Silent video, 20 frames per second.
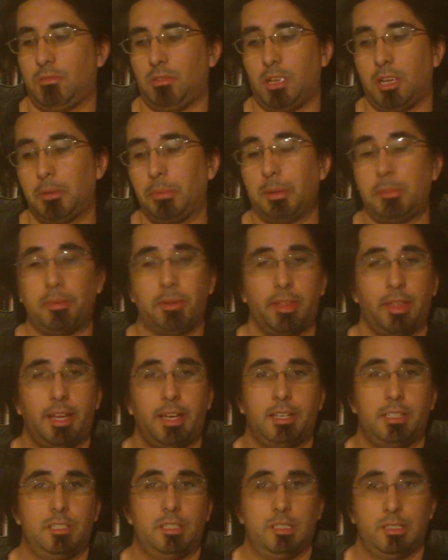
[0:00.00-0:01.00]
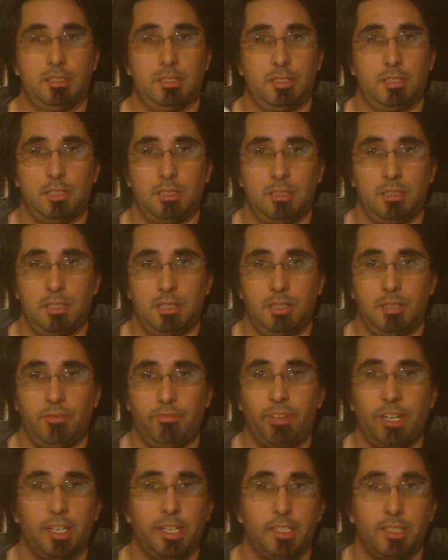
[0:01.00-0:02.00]
A lot of people think it's a
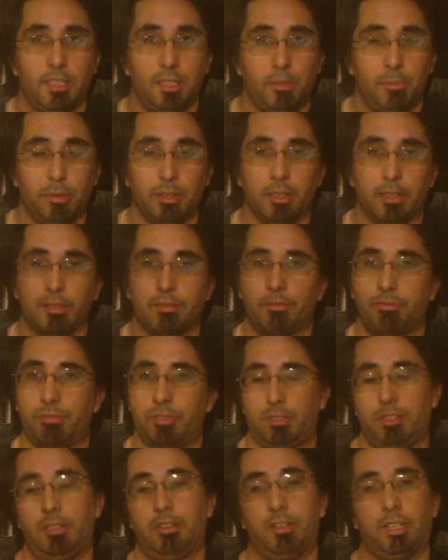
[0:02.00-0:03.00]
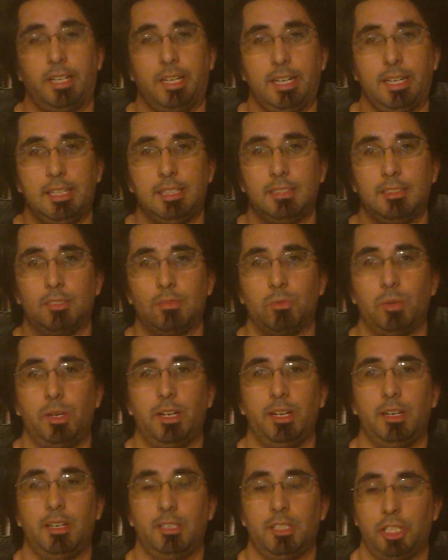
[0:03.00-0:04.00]
fairy tale book for little kids
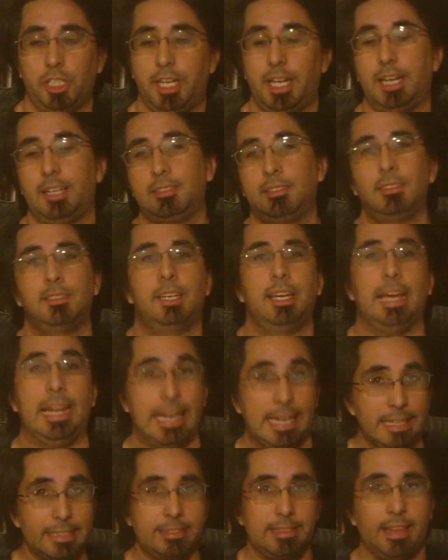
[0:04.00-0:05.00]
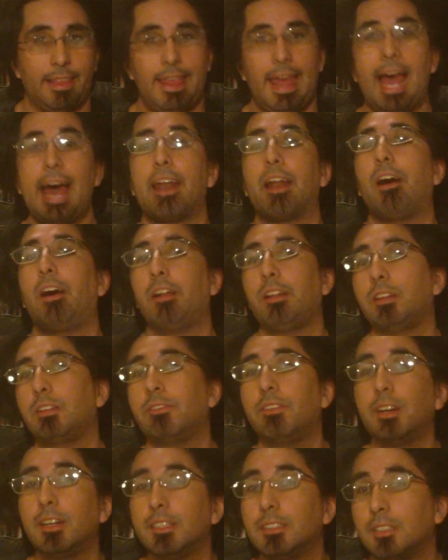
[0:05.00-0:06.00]
when yes, it is that on the
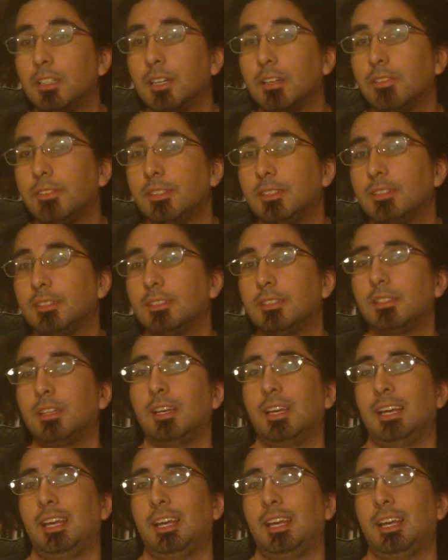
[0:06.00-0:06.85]
very surface.